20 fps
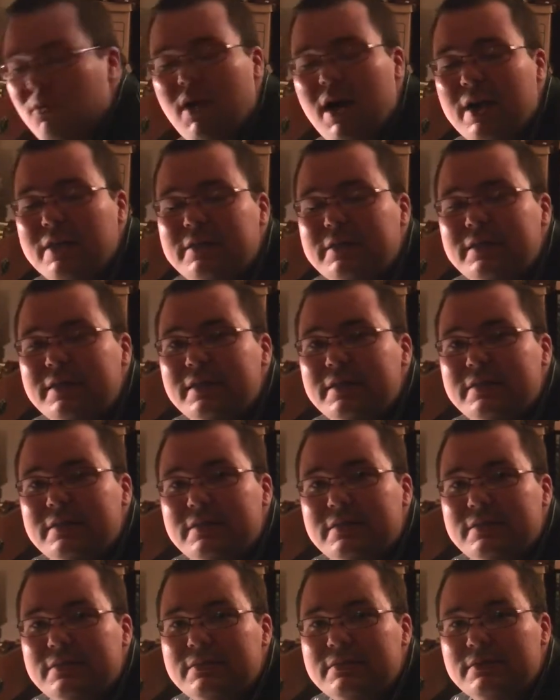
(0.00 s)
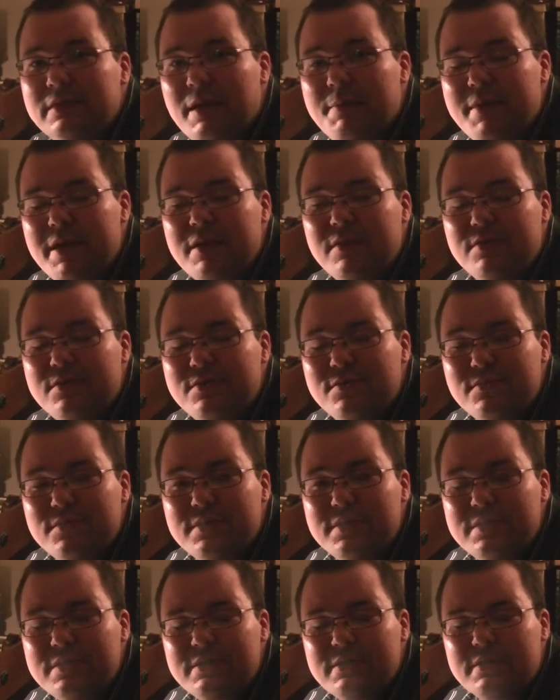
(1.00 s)
watching this, I mean, do
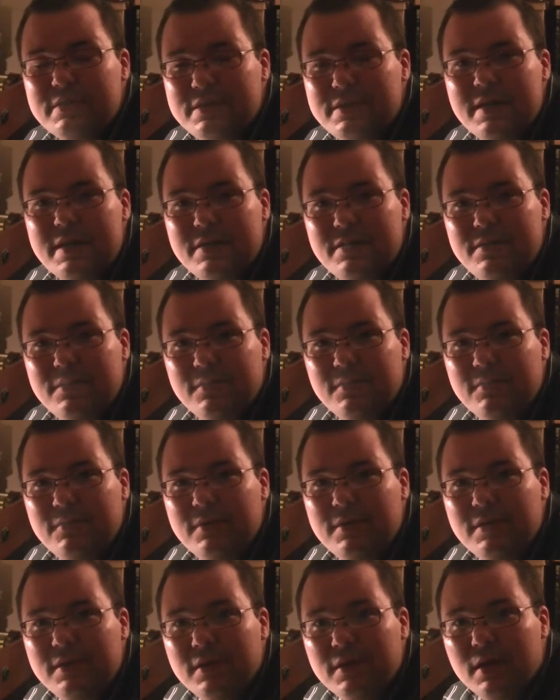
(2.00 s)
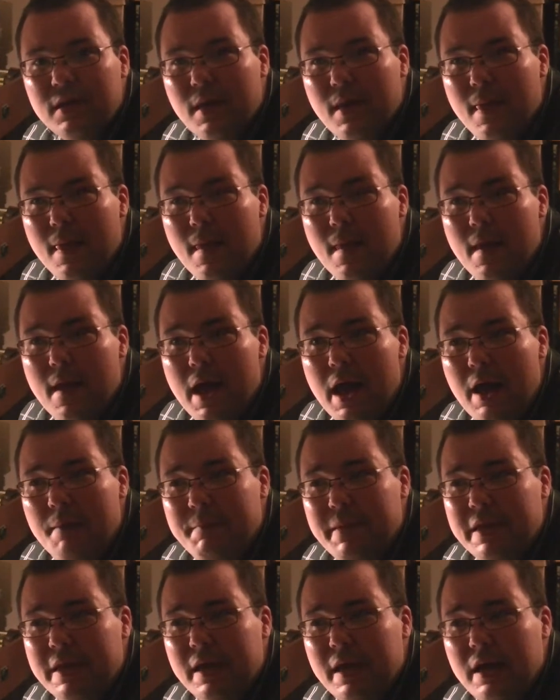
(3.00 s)
stay tuned. I
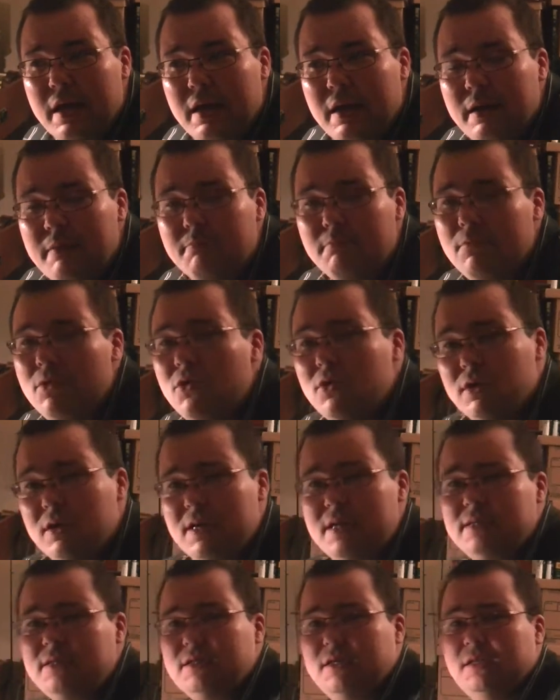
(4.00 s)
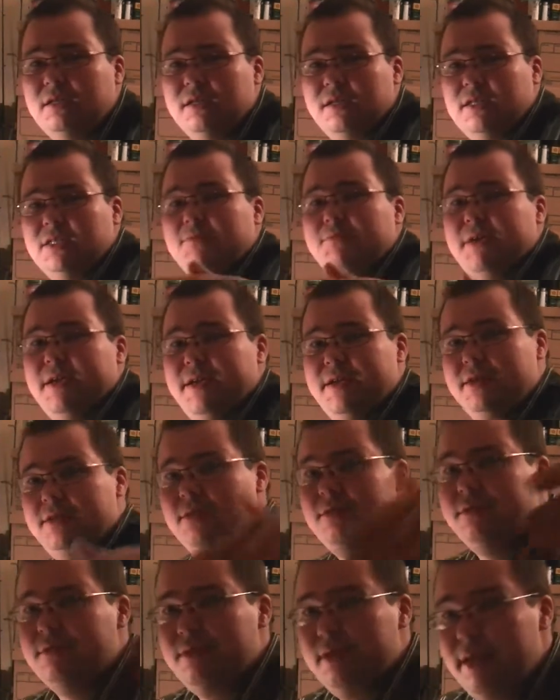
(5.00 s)
mean, I'm more or less going to explain
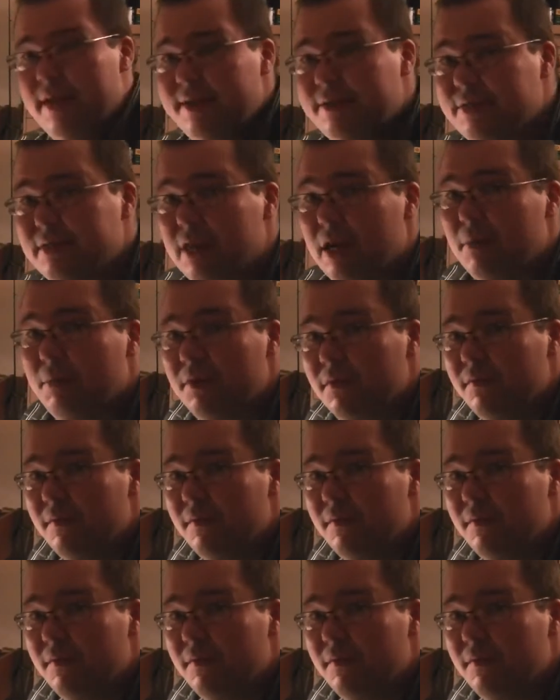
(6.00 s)
the next couple